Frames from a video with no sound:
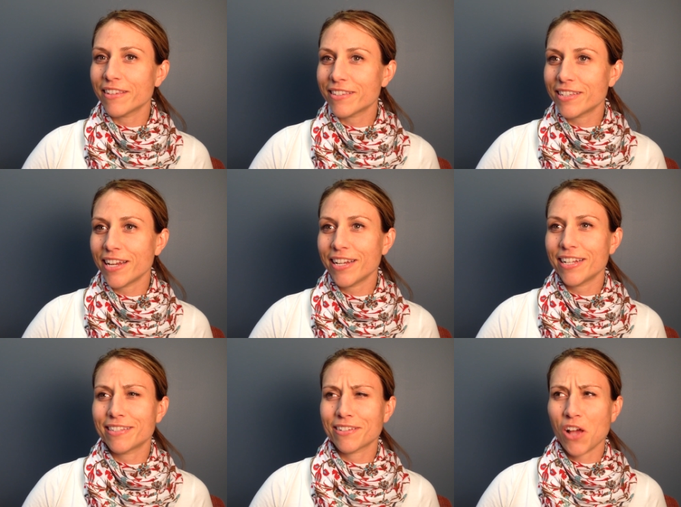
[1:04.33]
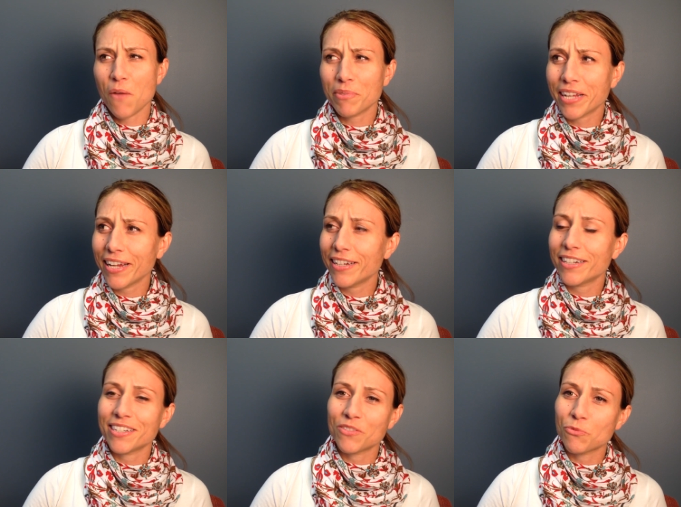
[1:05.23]
in the state. It's
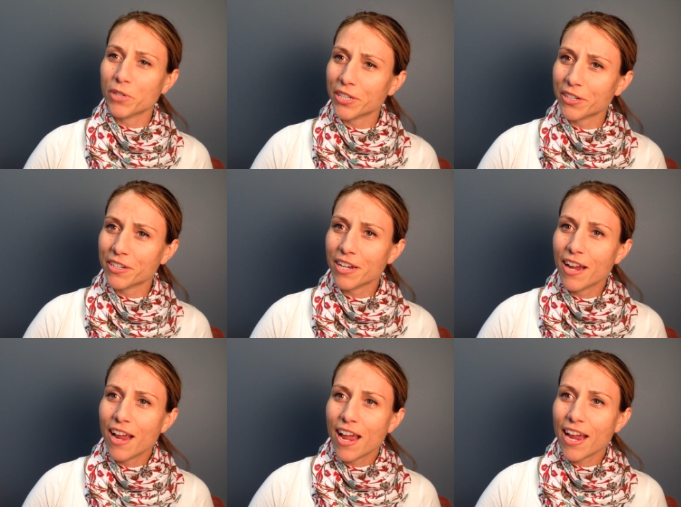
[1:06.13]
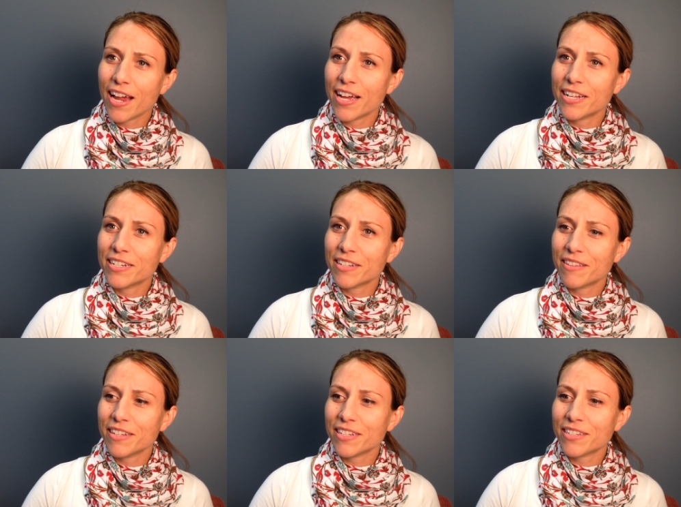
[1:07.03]
complicated. It's weird. And
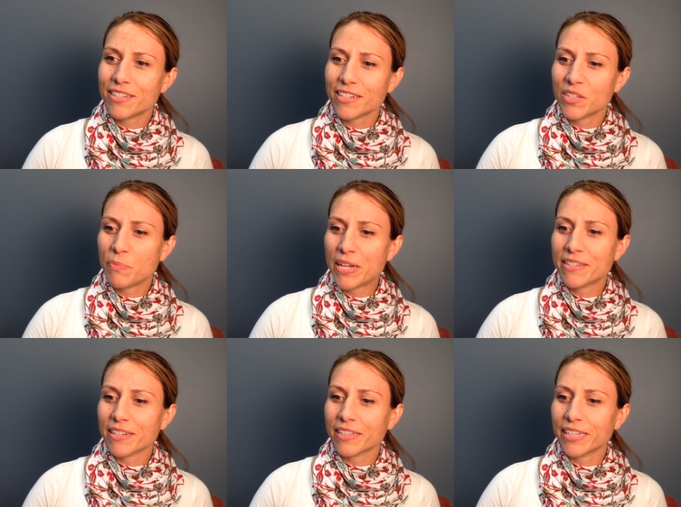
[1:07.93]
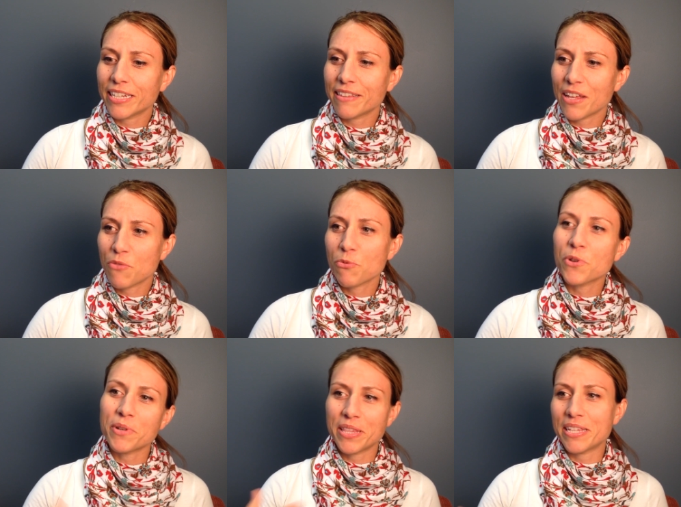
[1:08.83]
this is basically, they
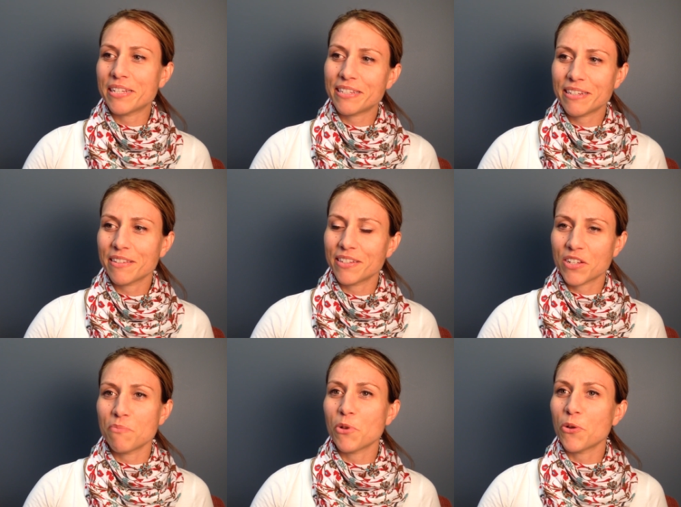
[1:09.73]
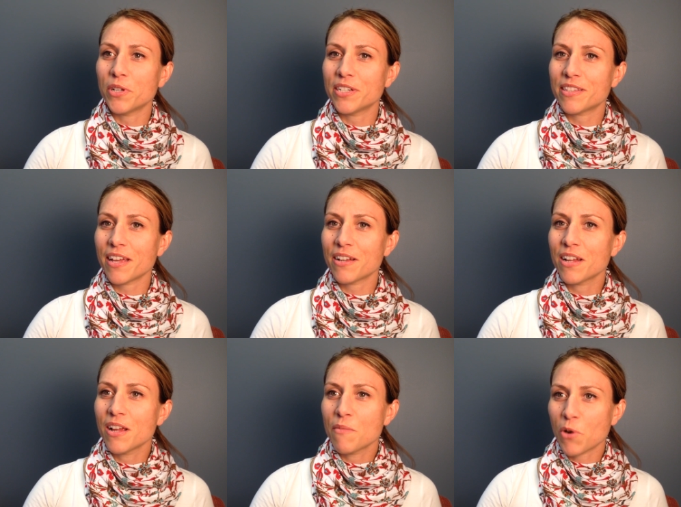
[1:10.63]
threw in this, this component that
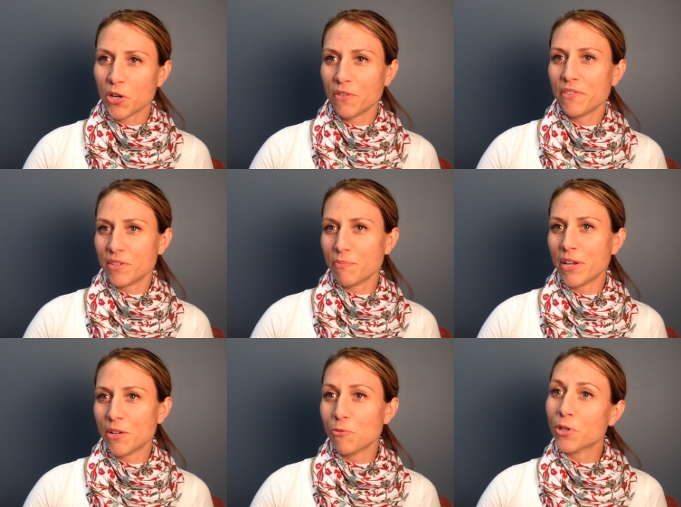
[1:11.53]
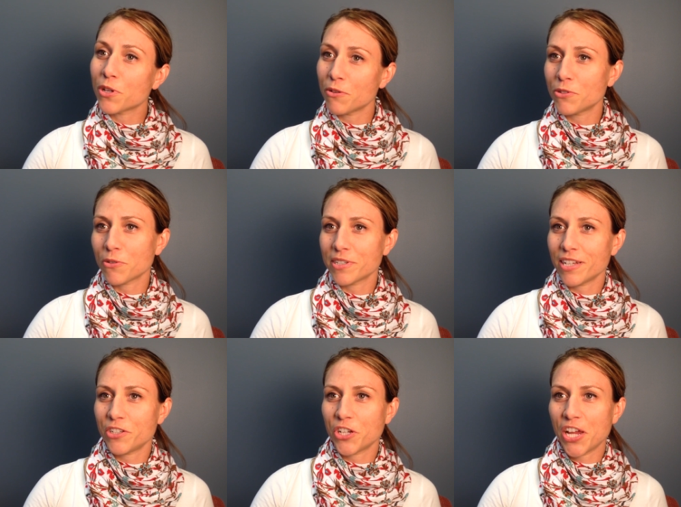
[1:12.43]
part of this money would go
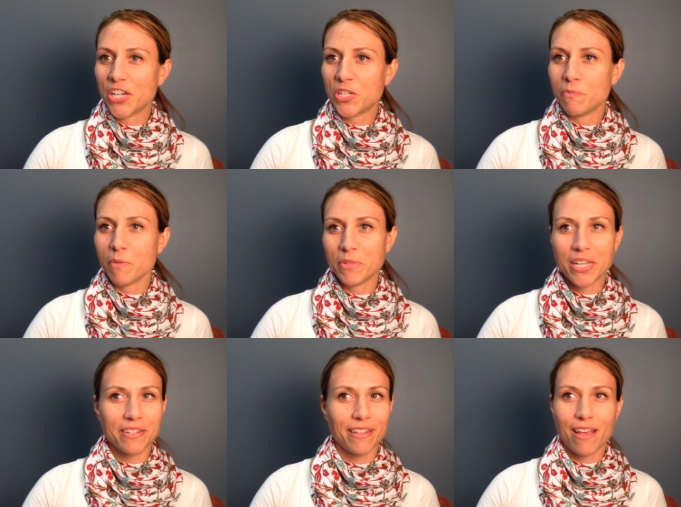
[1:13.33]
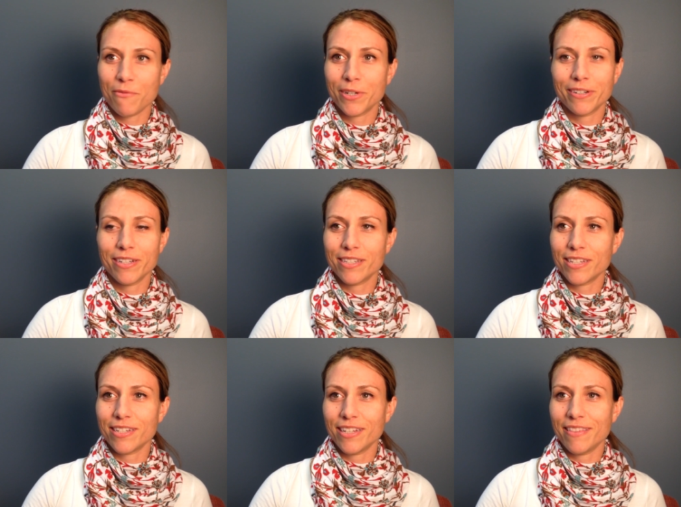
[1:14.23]
towards education, but because of that
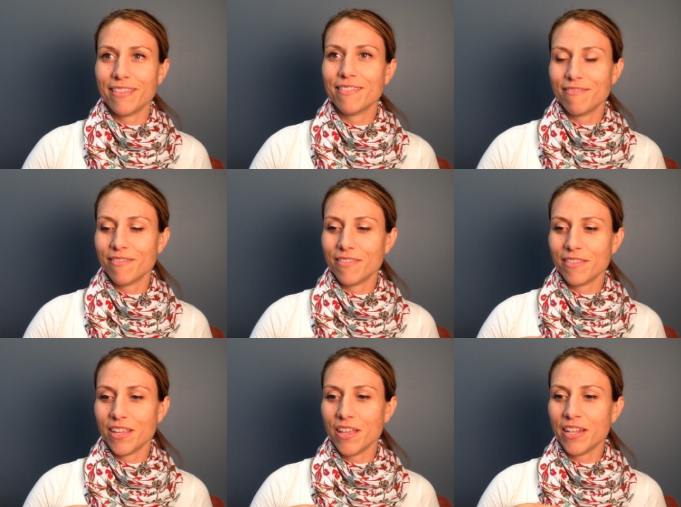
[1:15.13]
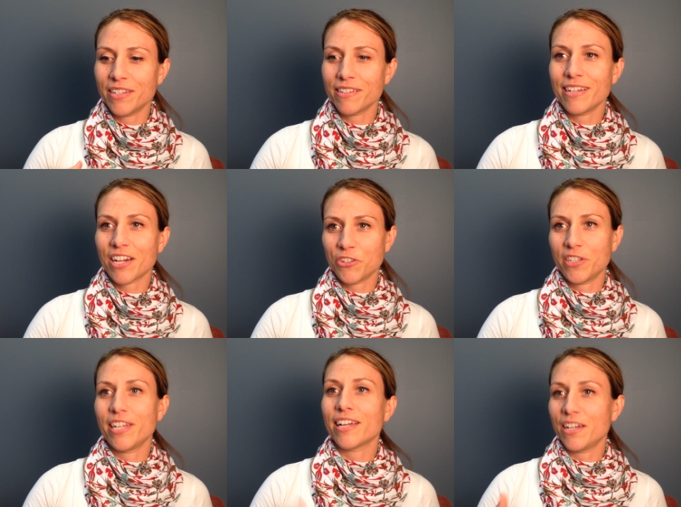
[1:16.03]
weirdness, it, it, it doesn't
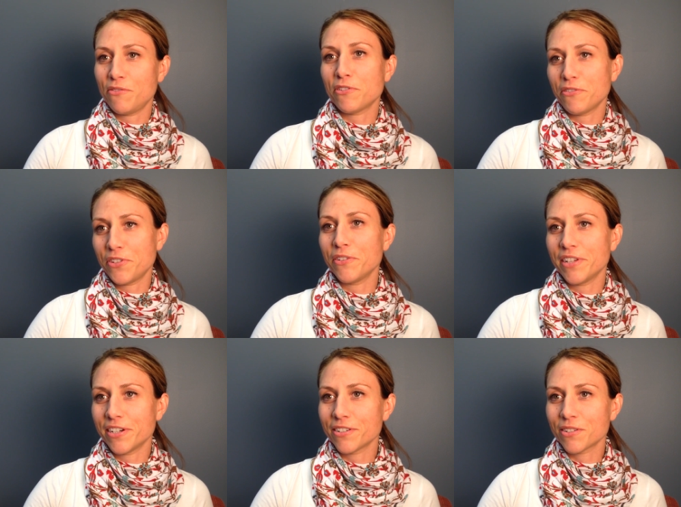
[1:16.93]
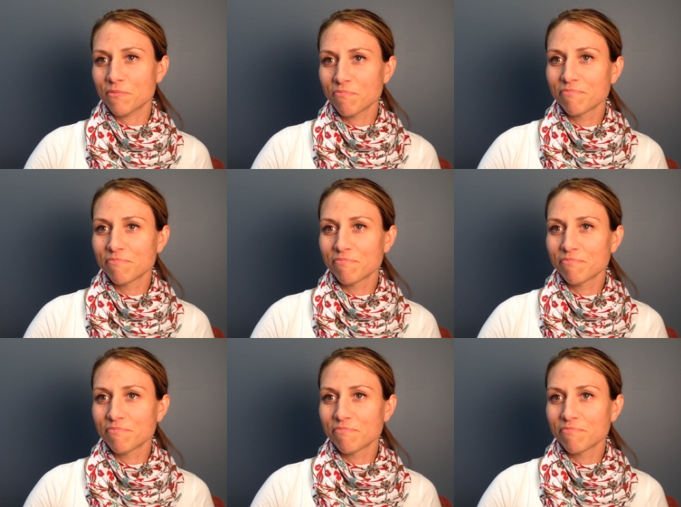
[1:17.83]
actually kick in for a few years.